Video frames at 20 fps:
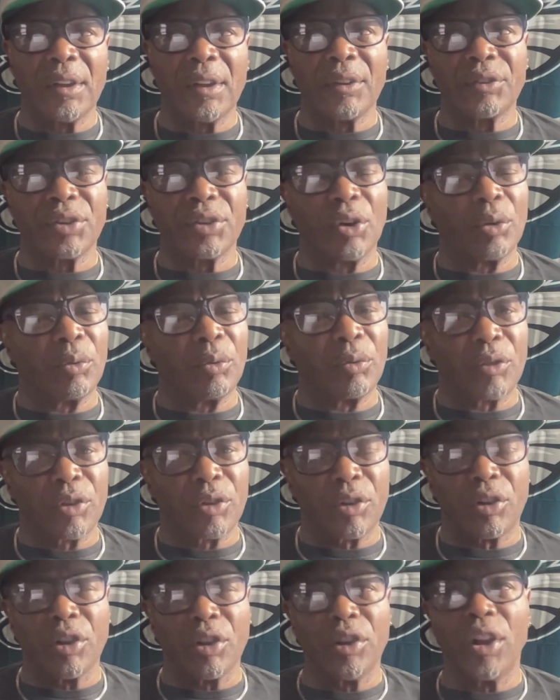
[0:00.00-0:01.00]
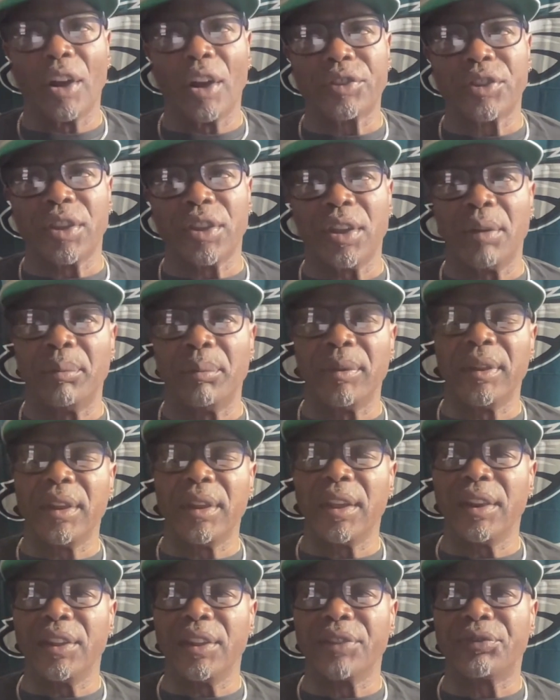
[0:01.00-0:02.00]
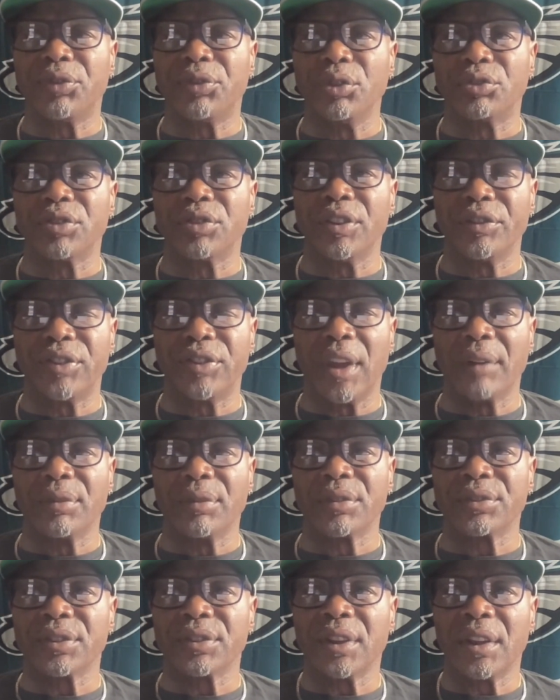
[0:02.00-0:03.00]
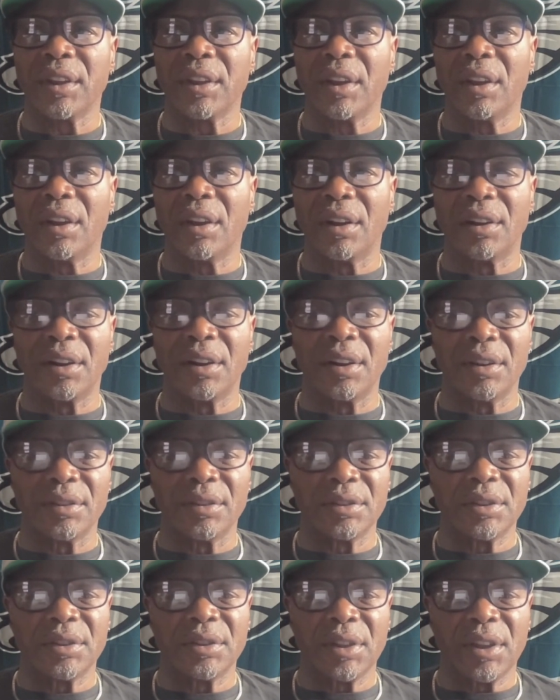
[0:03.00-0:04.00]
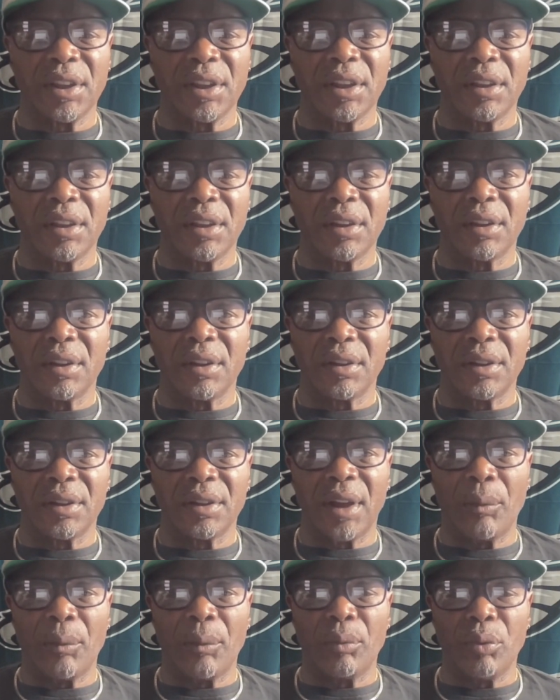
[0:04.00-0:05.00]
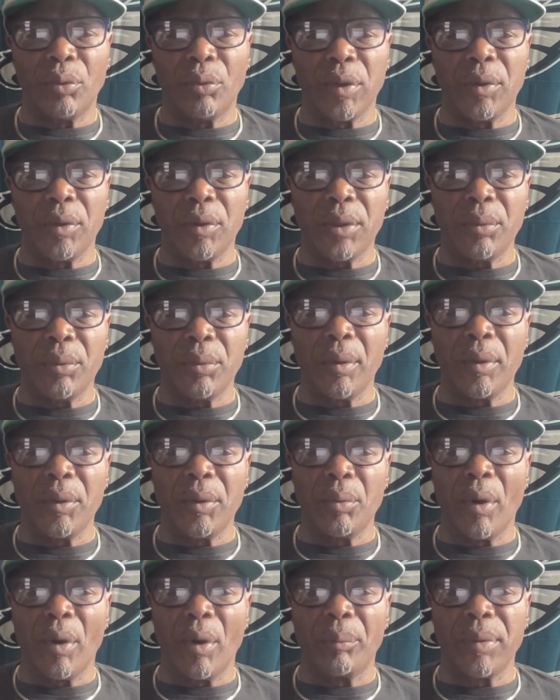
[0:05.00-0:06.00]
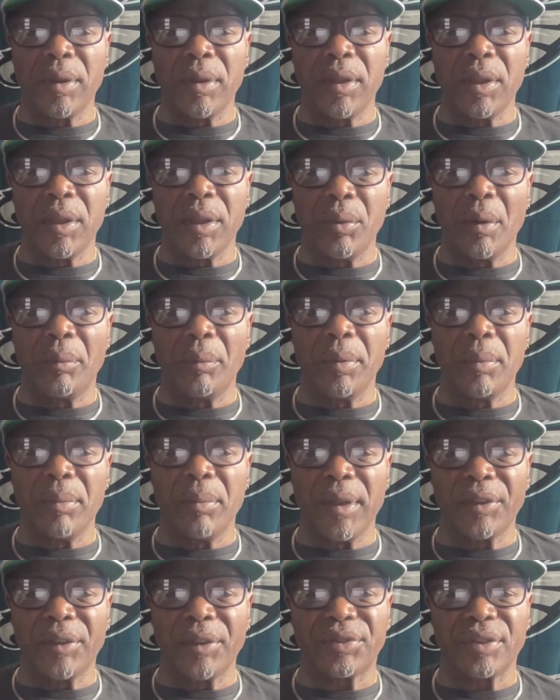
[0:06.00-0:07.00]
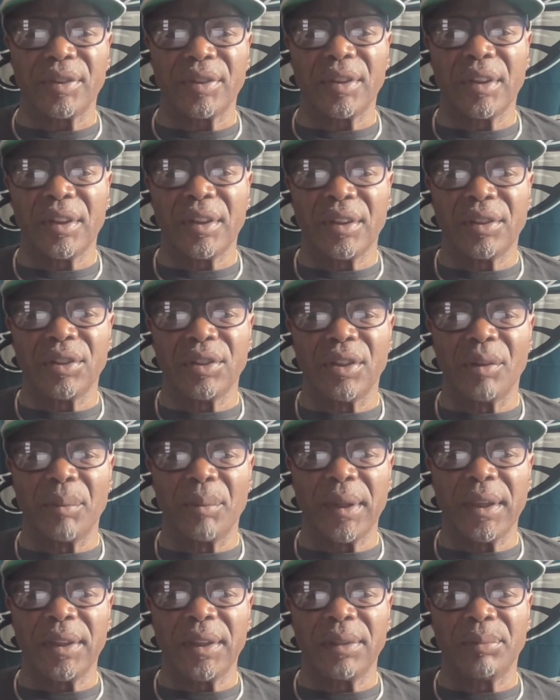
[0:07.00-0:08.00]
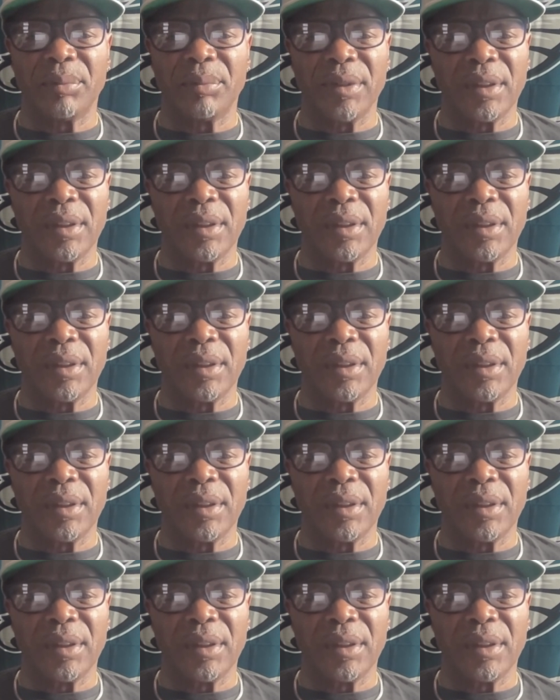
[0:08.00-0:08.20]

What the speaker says: So good luck to him in his future endeavors. He will be missed. You know what I mean?